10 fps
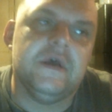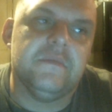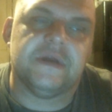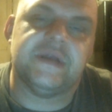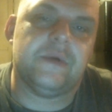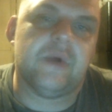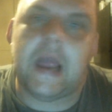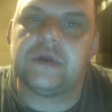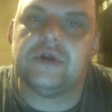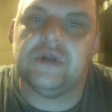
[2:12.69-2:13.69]
because they were
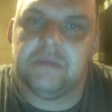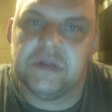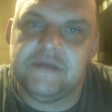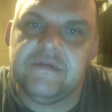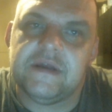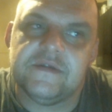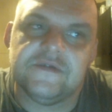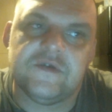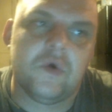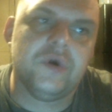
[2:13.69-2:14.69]
actually believing in this